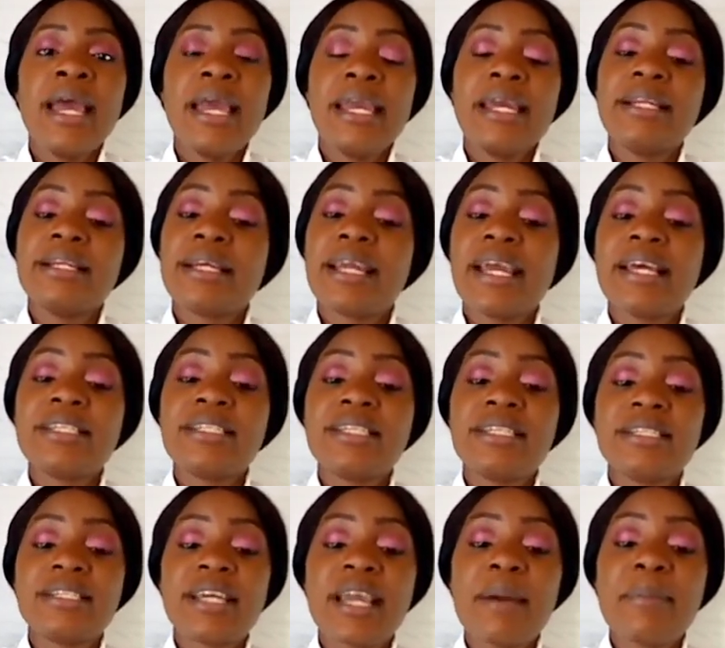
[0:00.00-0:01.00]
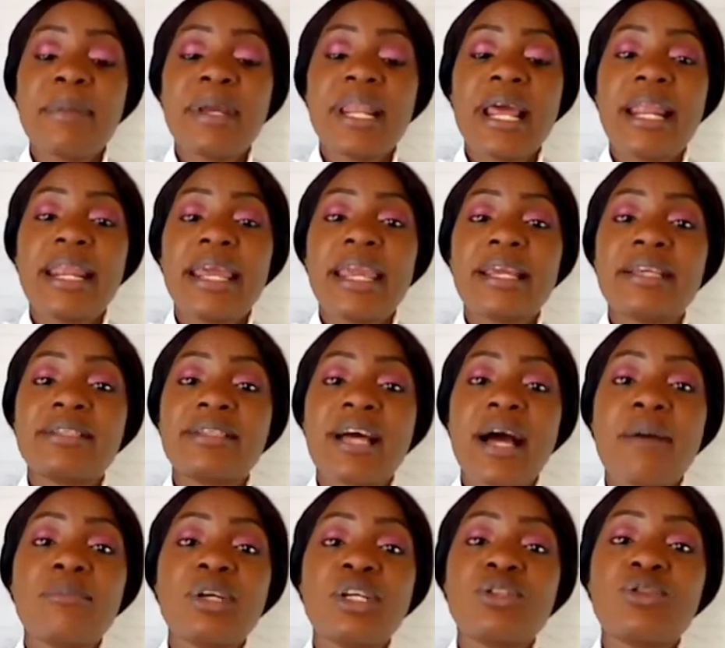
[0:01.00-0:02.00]
In case it came in an
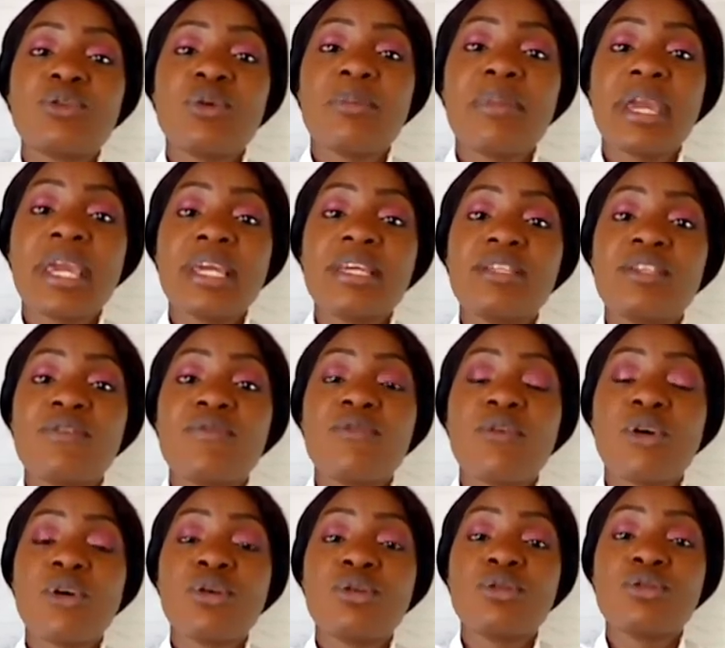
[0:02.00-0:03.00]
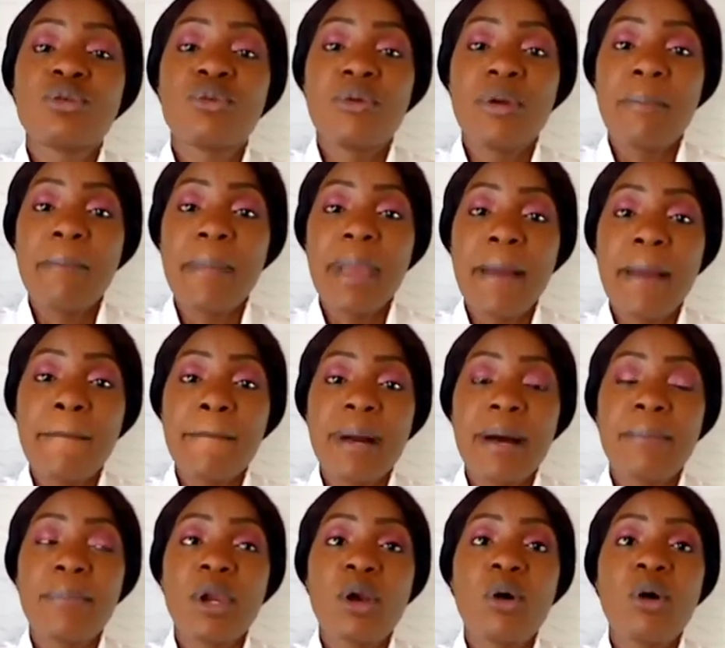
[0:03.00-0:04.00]
exam, it will be easy for you to remember
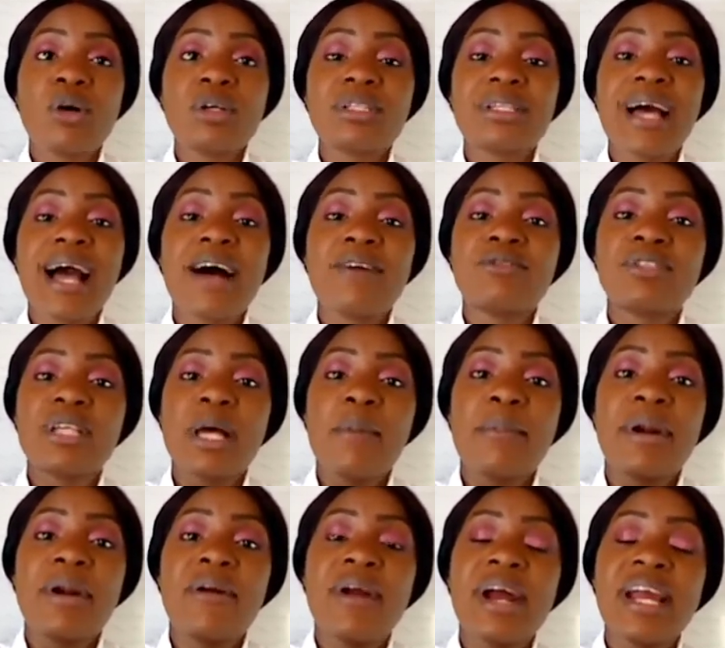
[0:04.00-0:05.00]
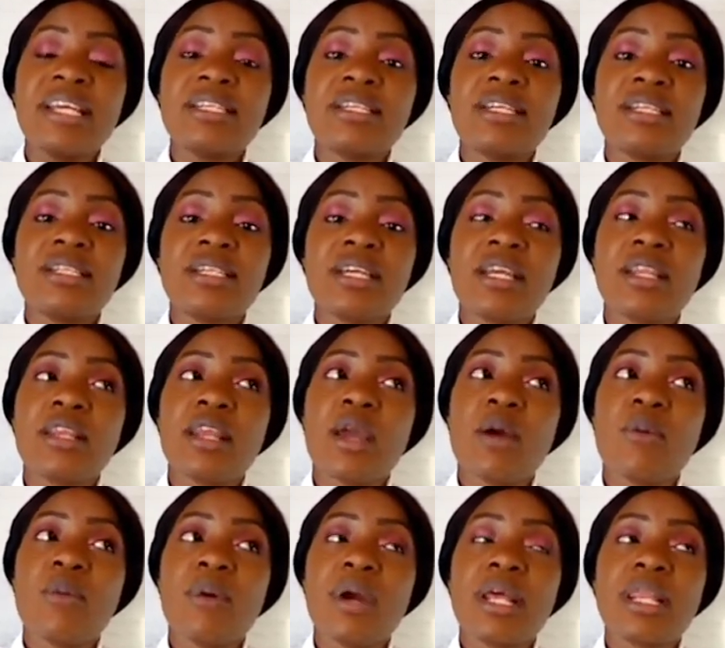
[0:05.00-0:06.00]
because I've summarized it in a
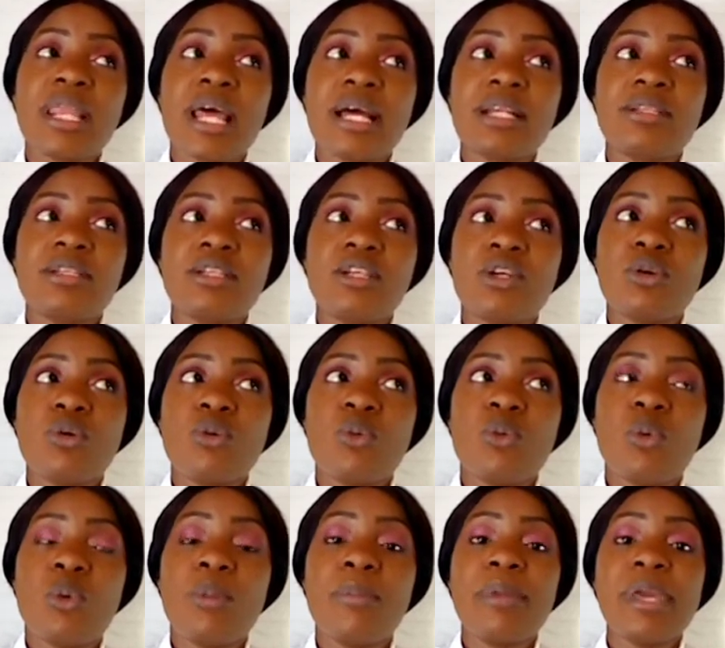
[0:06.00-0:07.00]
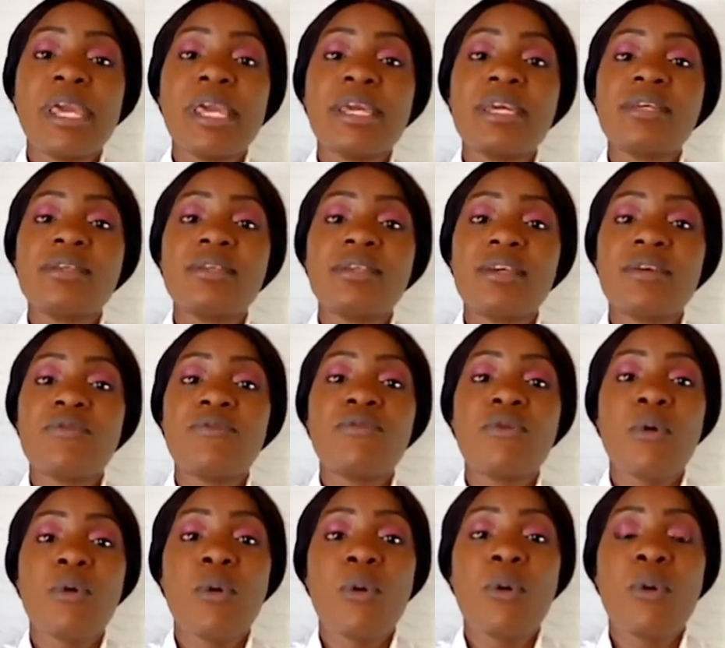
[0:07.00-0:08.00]
way that will be easy
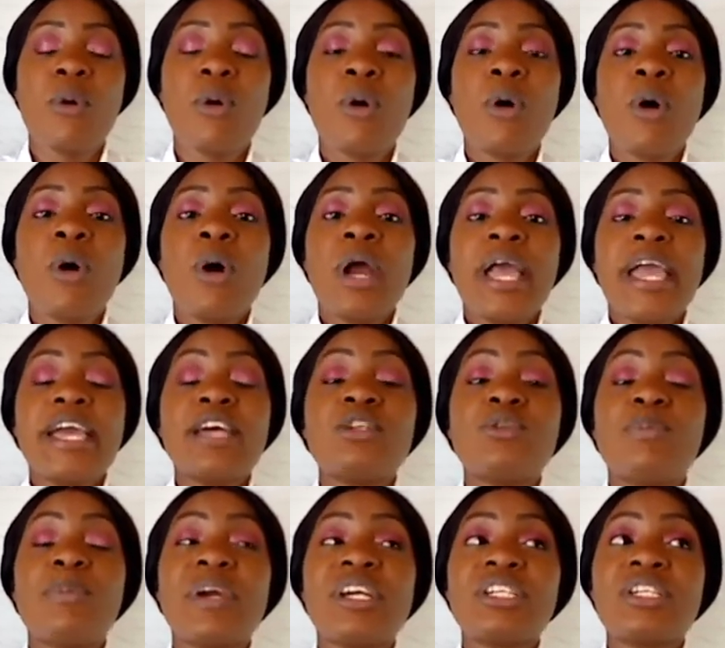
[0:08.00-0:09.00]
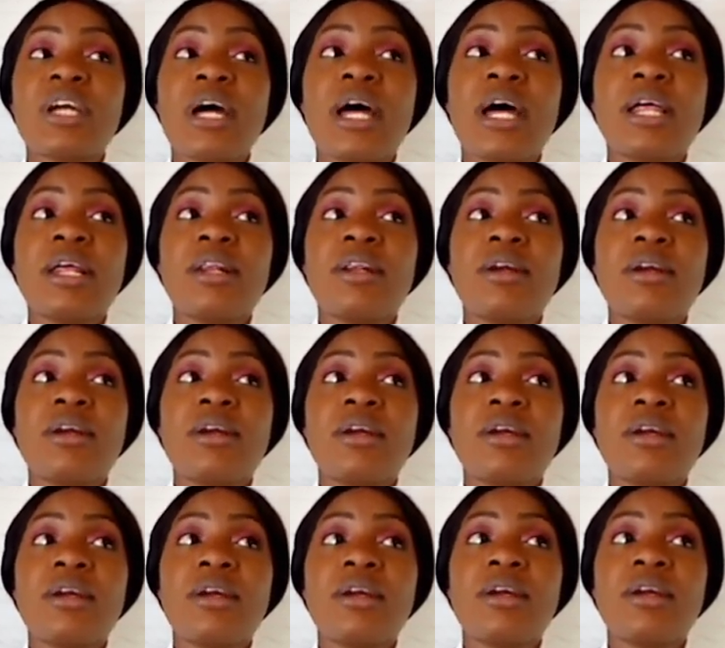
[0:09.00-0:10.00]
for
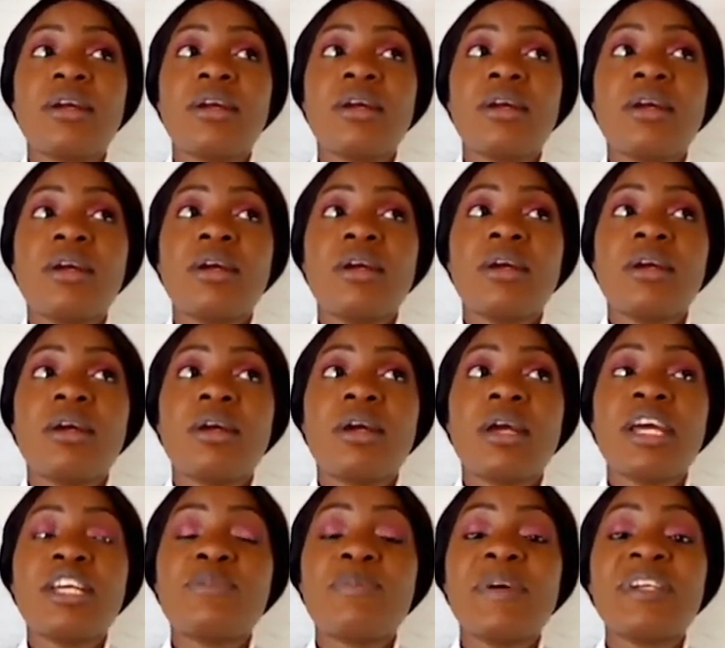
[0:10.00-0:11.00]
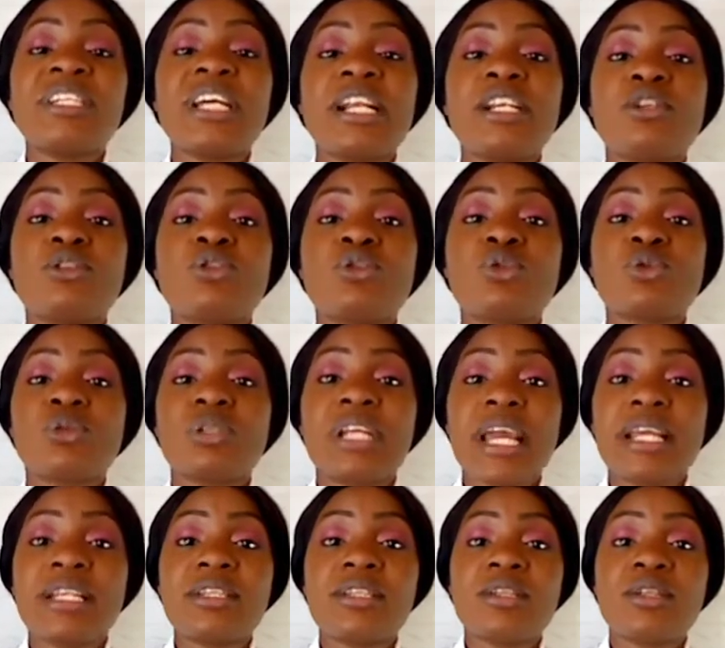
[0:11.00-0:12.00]
especially
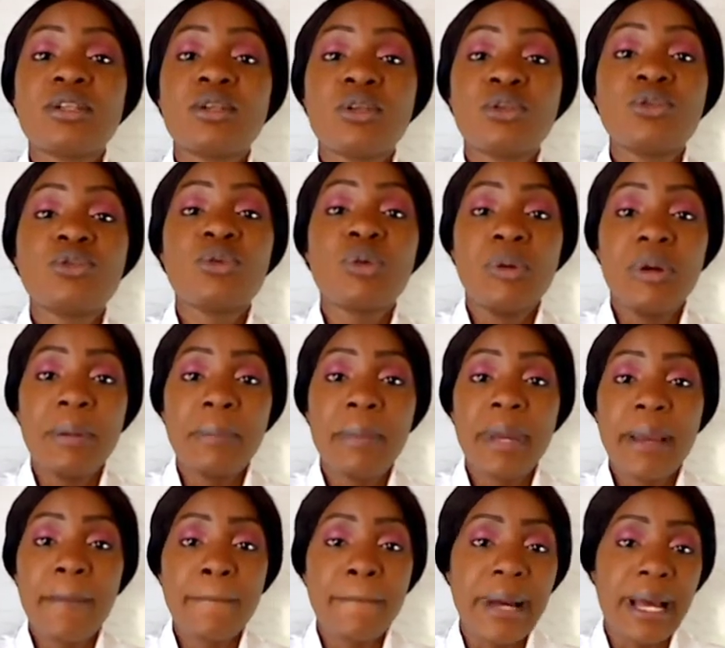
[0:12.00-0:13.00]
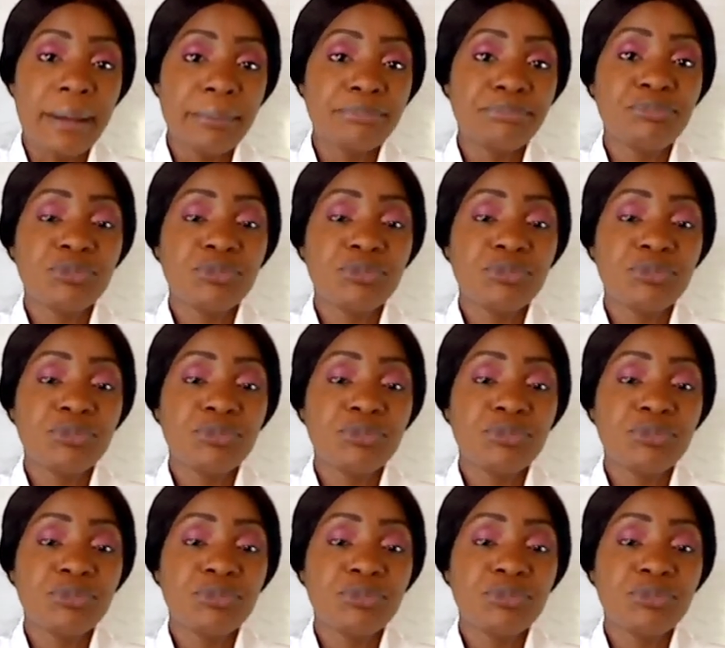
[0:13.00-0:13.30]
students to remember.